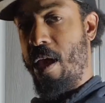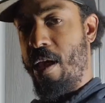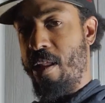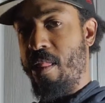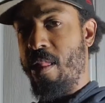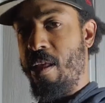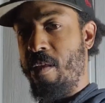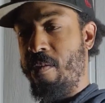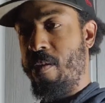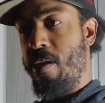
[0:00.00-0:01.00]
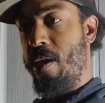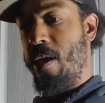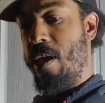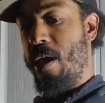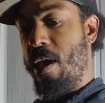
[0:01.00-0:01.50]
that and this
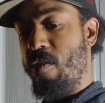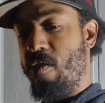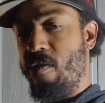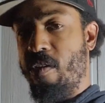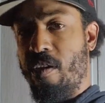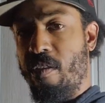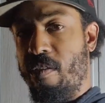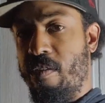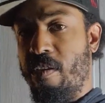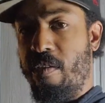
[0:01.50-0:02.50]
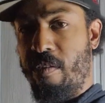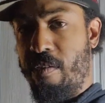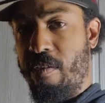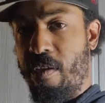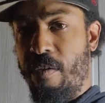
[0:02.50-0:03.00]
is just the
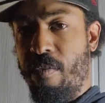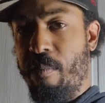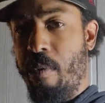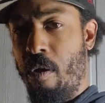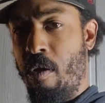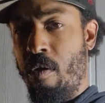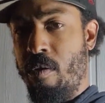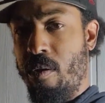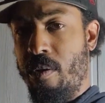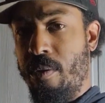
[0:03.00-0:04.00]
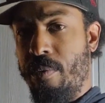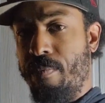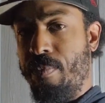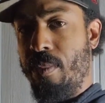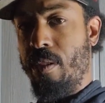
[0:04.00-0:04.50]
consistency of the burn,
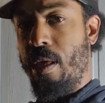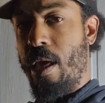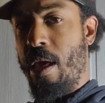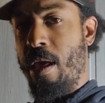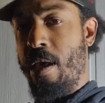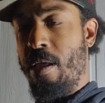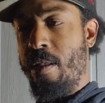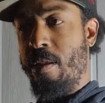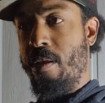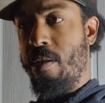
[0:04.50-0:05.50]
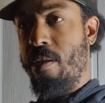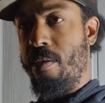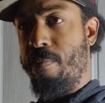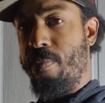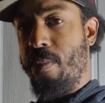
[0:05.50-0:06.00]
and
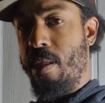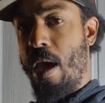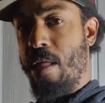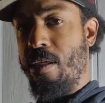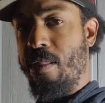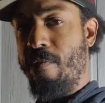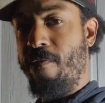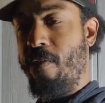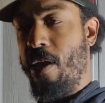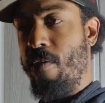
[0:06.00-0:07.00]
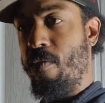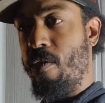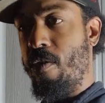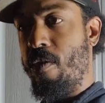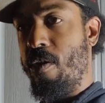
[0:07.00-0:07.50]
I think the
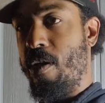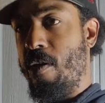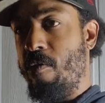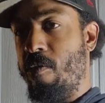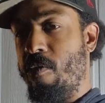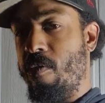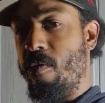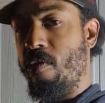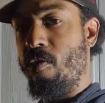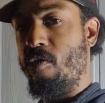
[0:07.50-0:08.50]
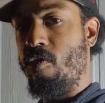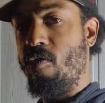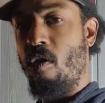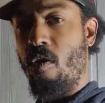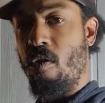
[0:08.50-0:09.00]
flavor is
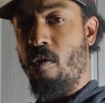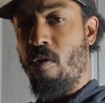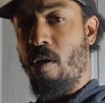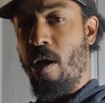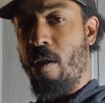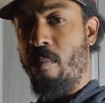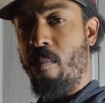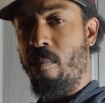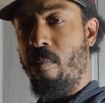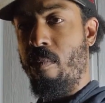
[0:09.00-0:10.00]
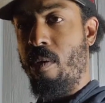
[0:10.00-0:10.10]
stronger and